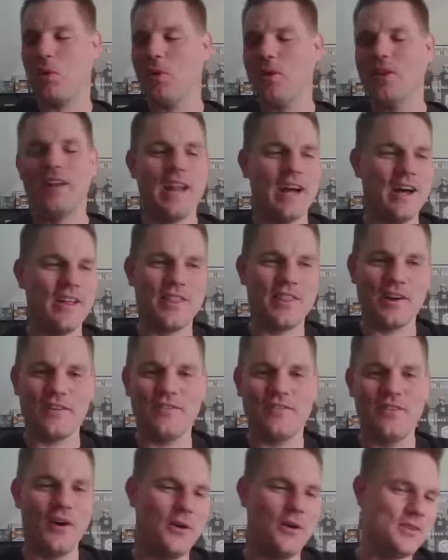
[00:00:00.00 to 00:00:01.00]
pulling out their
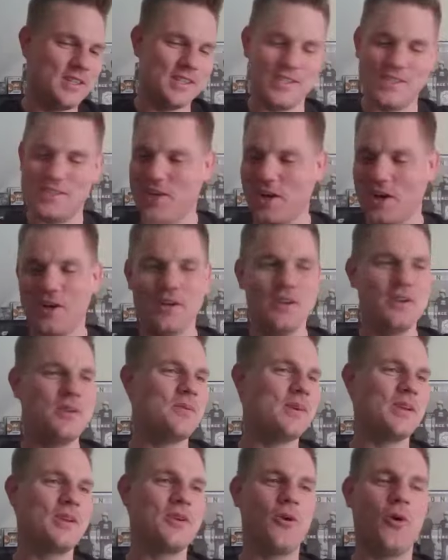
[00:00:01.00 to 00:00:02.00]
phones, just starting to
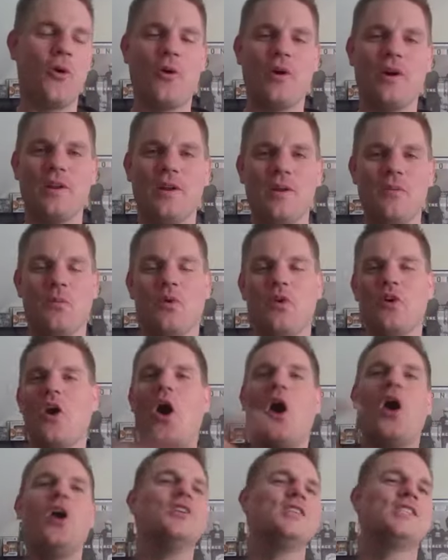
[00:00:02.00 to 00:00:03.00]
record it, and we're
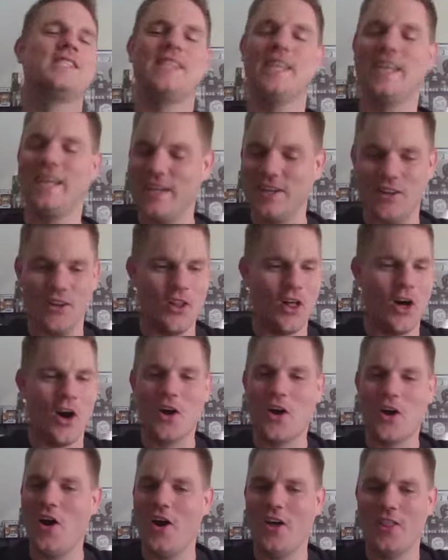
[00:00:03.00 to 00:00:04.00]
all singing along